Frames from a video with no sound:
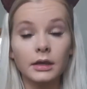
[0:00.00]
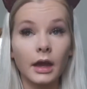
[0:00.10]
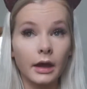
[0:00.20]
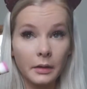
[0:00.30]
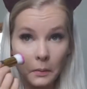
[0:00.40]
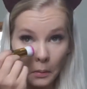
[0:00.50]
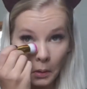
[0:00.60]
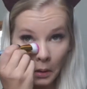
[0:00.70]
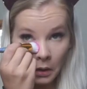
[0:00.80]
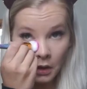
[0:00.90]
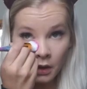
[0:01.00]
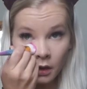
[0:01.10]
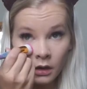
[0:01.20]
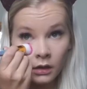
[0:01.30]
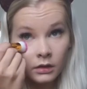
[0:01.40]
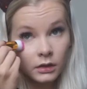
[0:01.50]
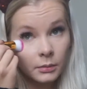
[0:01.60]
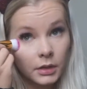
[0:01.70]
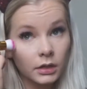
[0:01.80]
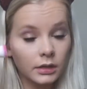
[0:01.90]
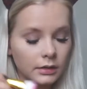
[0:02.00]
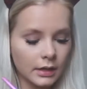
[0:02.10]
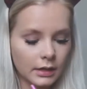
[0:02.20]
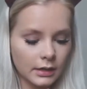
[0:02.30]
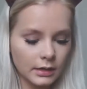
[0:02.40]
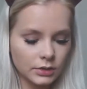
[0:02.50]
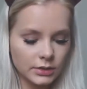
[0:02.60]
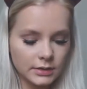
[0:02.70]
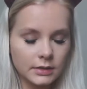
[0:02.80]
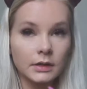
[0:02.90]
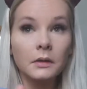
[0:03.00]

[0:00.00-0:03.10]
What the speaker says: Yeah, be good. Then it can just